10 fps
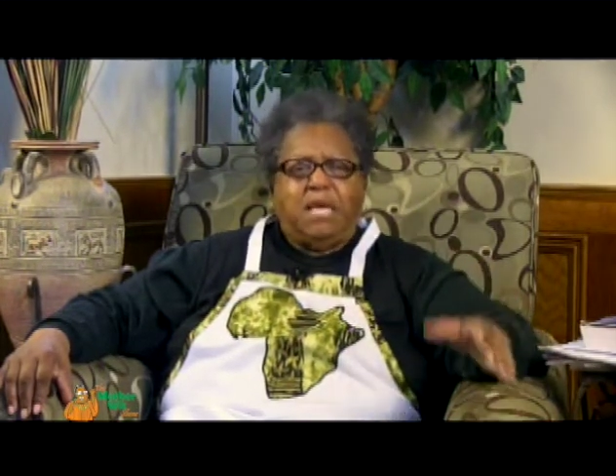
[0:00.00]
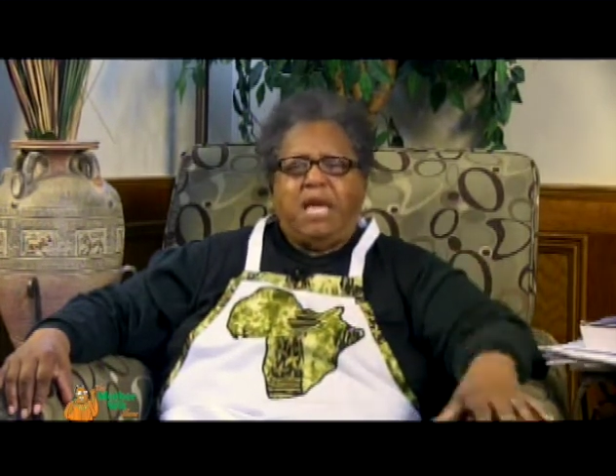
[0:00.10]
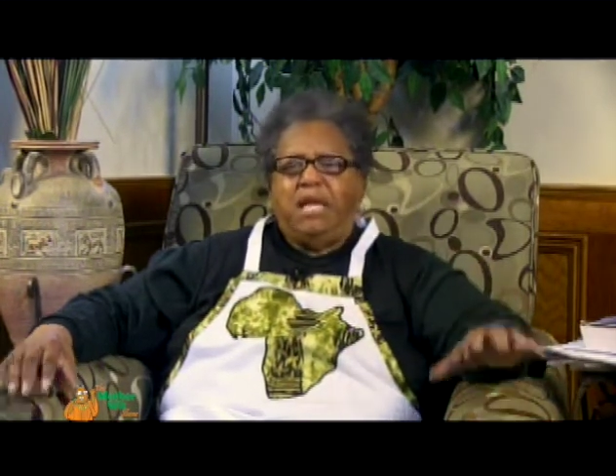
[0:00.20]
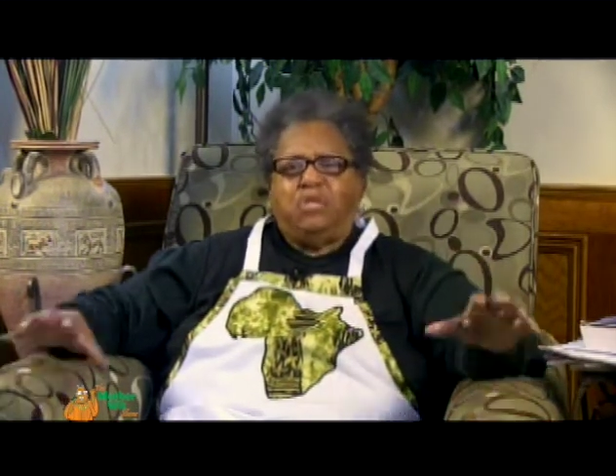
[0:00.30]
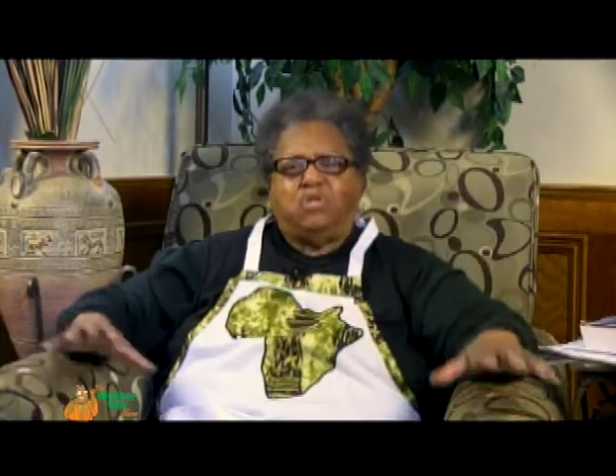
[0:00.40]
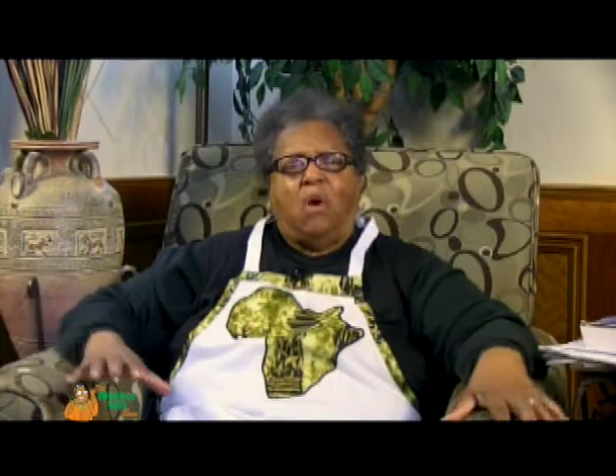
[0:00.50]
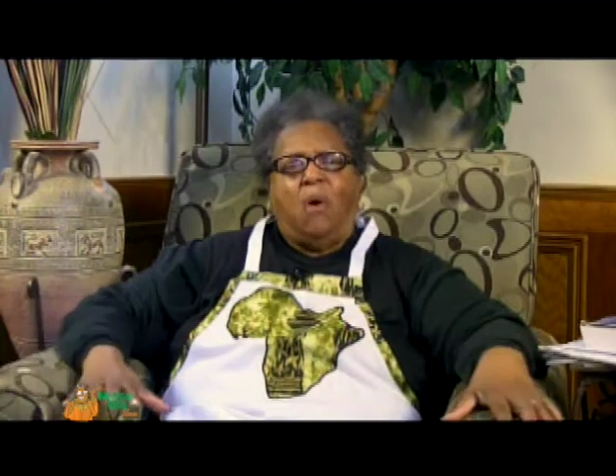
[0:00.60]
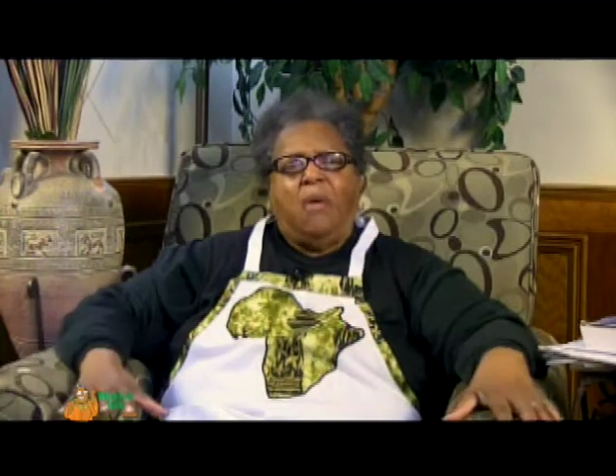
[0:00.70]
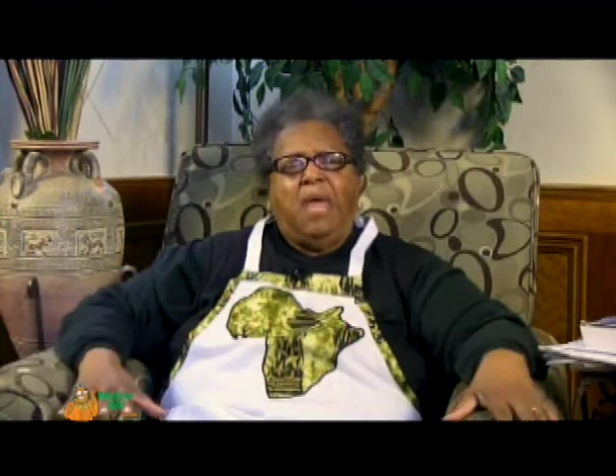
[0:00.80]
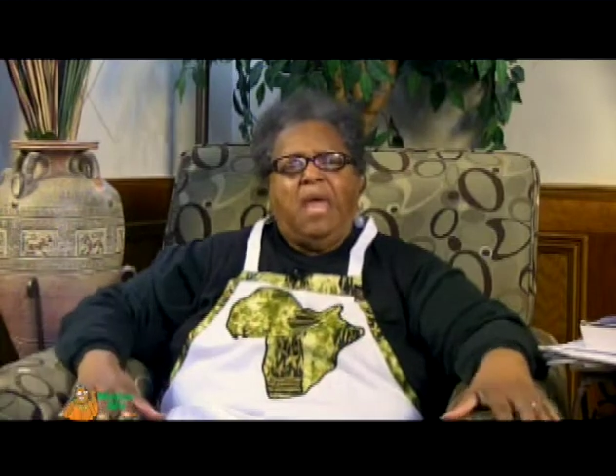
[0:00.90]
to eat and
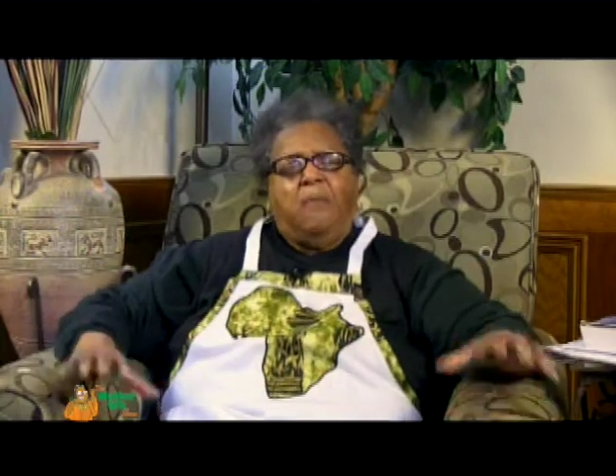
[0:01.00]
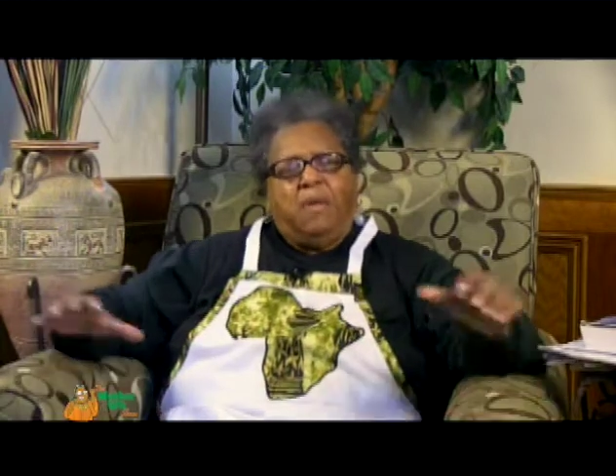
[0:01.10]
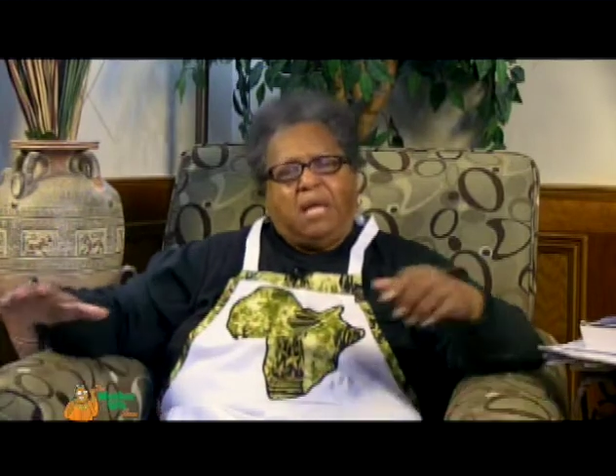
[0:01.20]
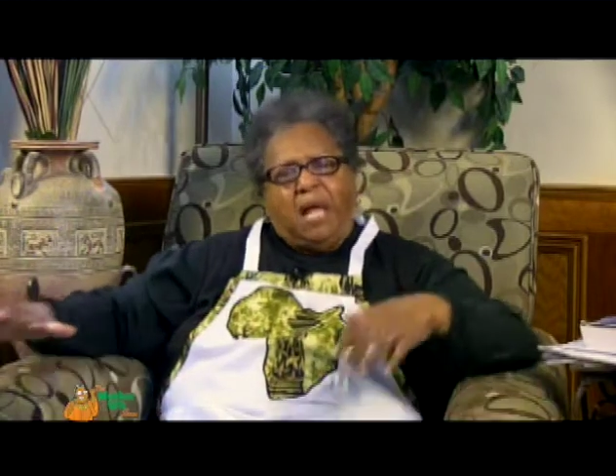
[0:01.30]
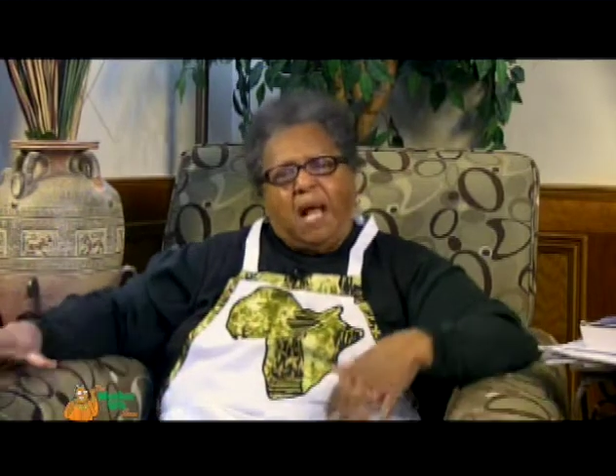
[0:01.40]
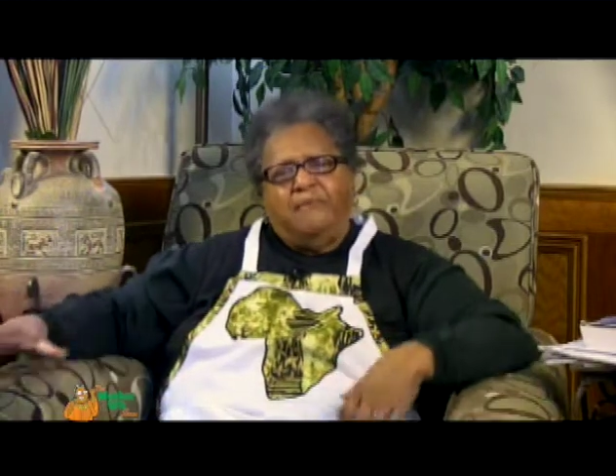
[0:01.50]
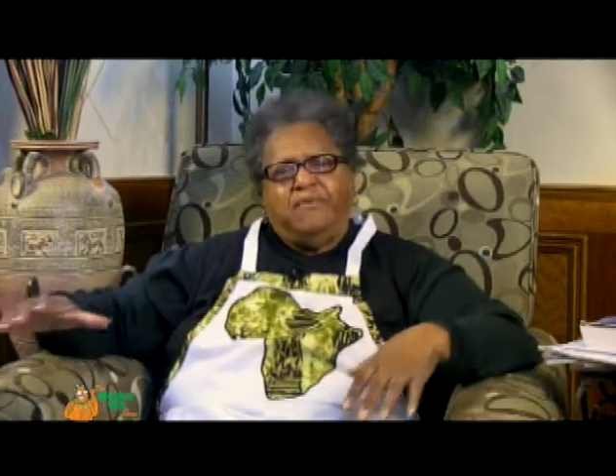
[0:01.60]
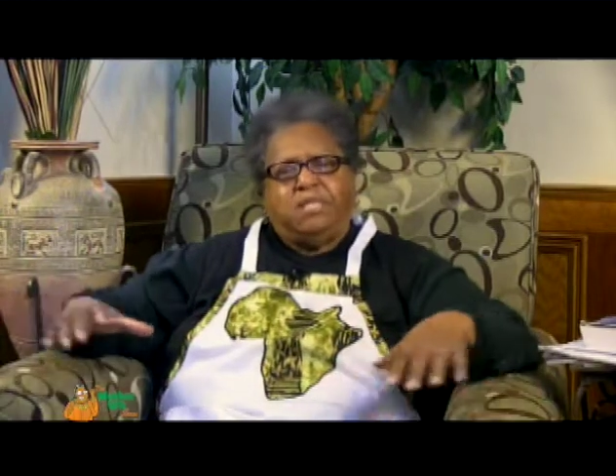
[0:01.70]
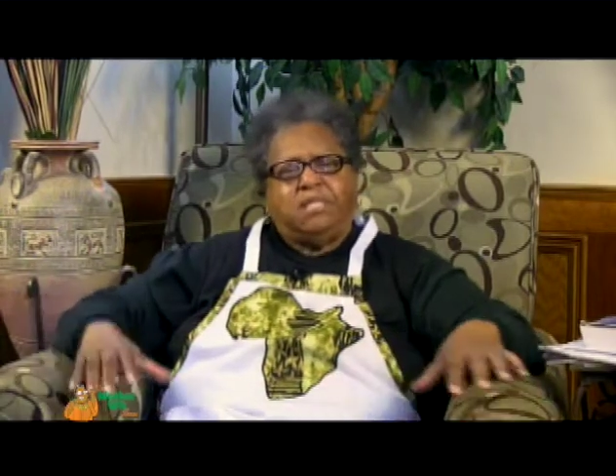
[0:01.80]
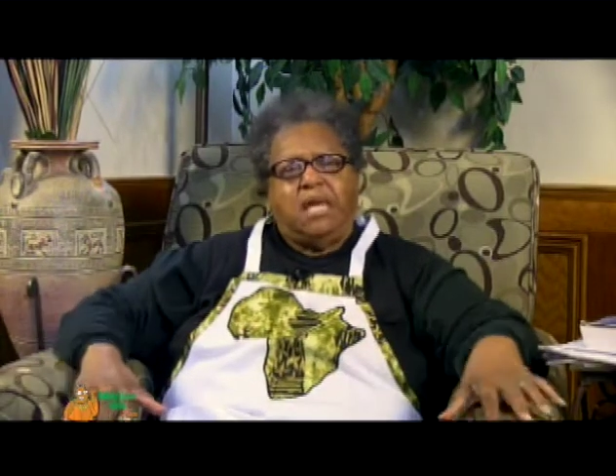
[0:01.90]
talk with
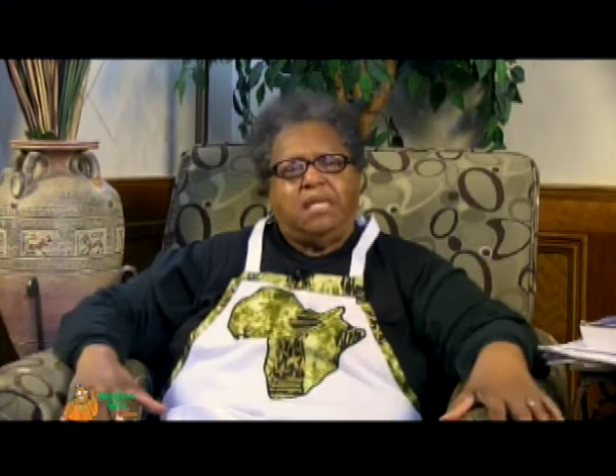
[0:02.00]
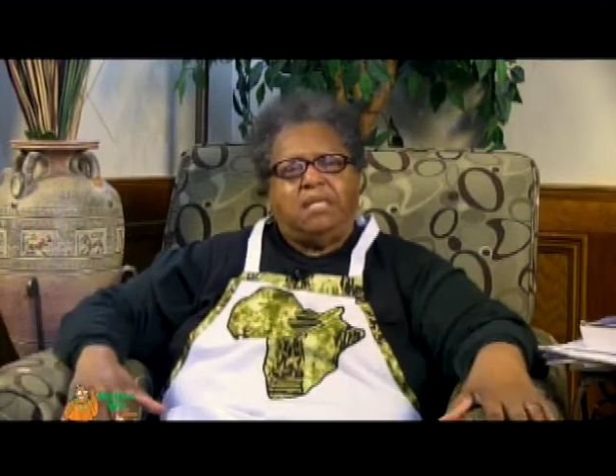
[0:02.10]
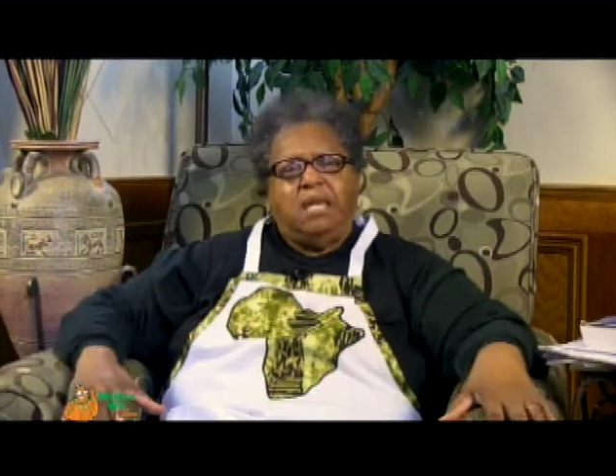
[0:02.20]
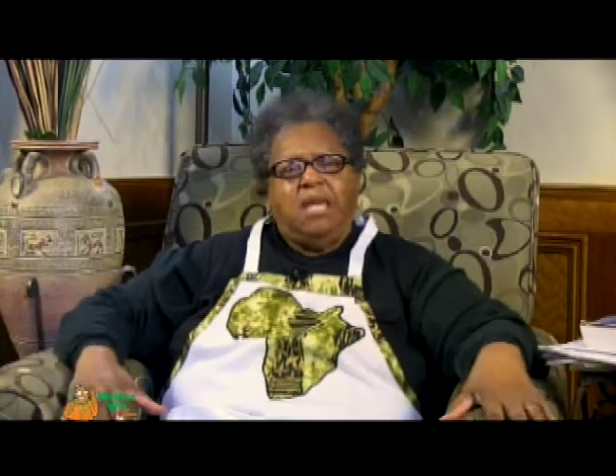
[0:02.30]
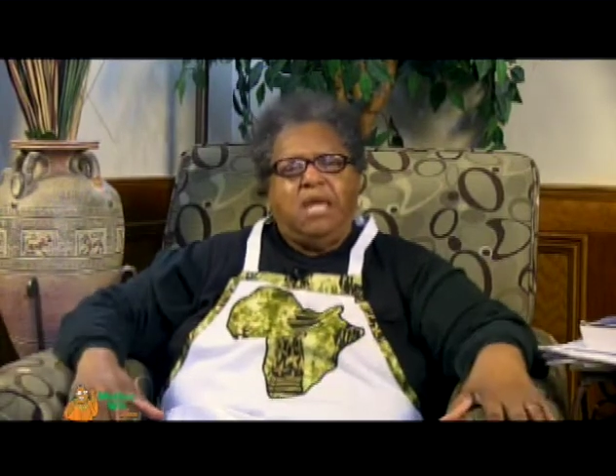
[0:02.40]
conversation.